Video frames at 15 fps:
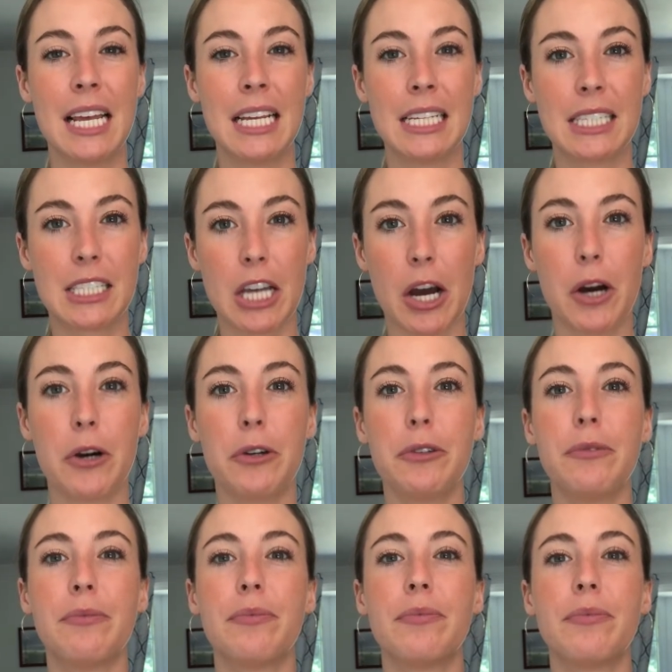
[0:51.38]
So
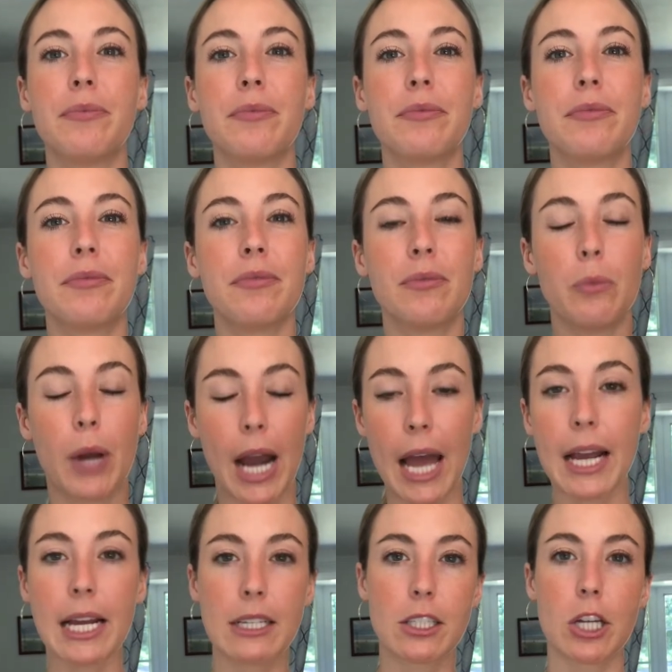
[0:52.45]
when I
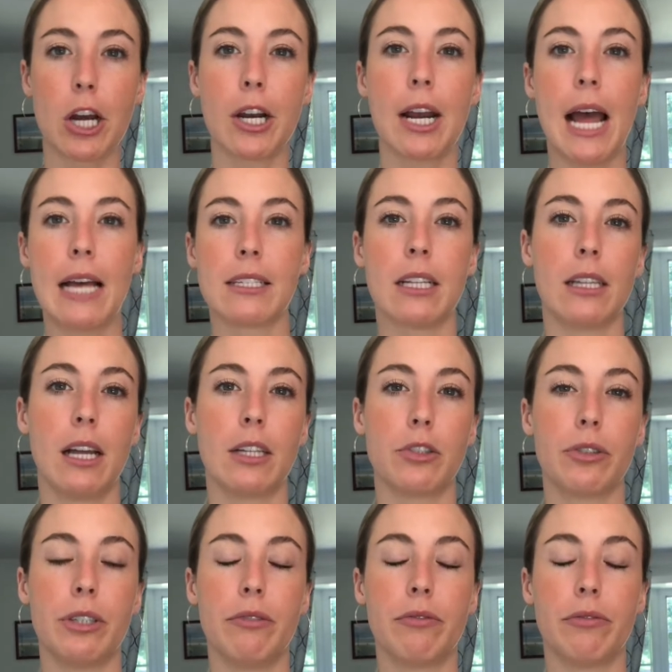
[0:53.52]
got started as a
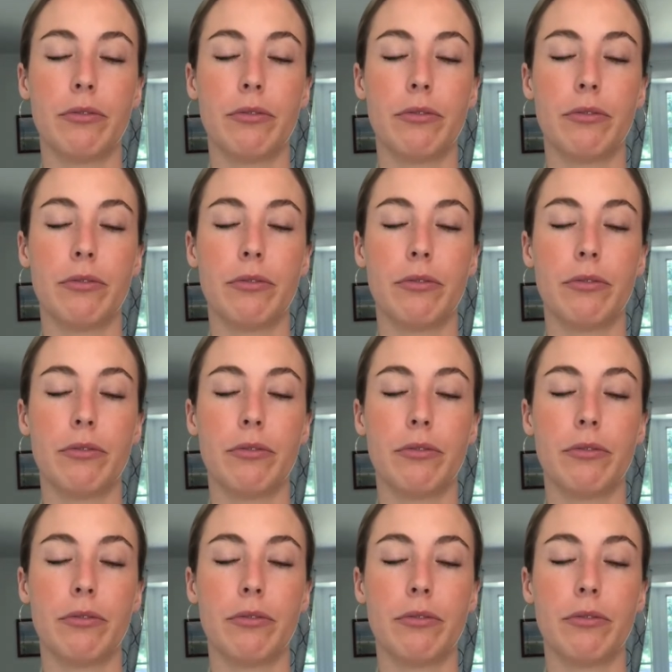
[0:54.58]
luxury